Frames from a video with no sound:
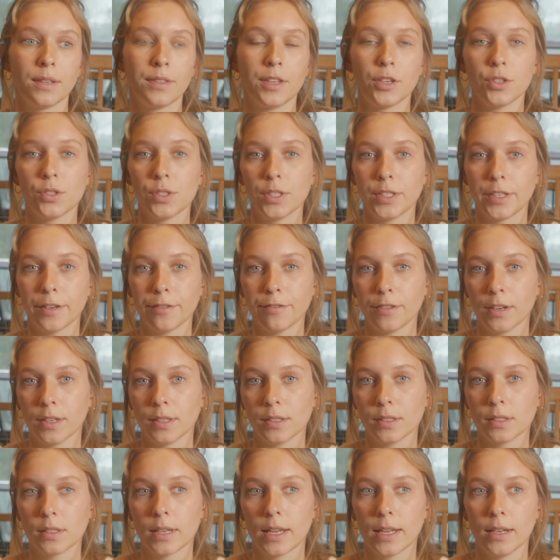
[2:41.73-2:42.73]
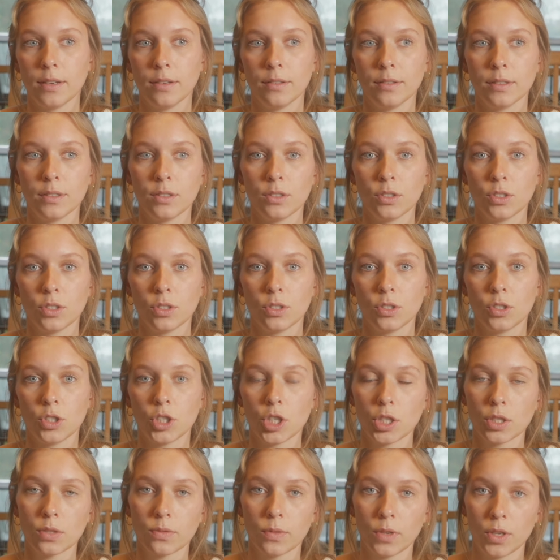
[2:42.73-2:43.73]
There's a difference. And
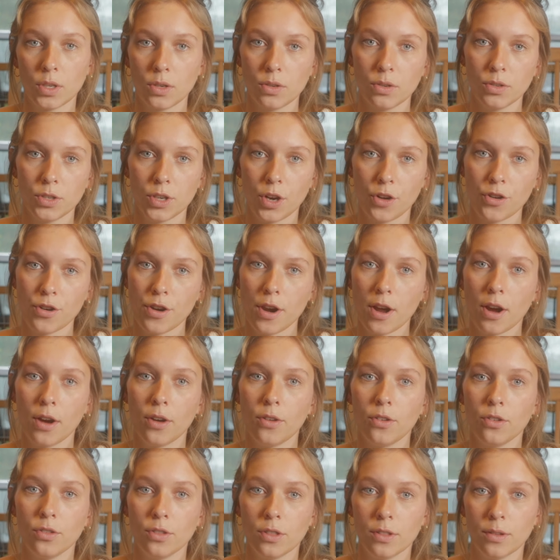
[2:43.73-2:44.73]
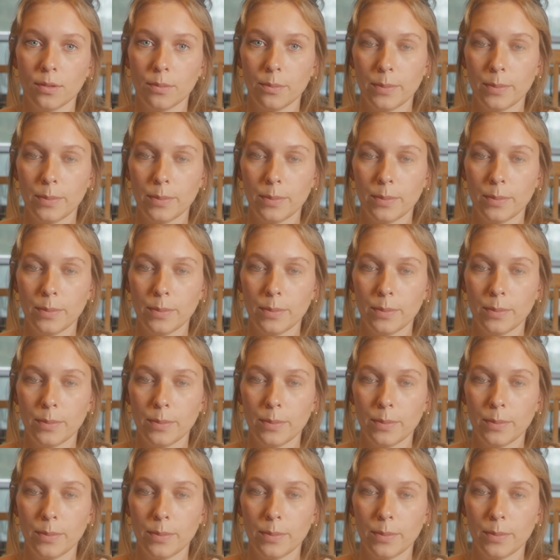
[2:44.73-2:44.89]
just for you who don't know,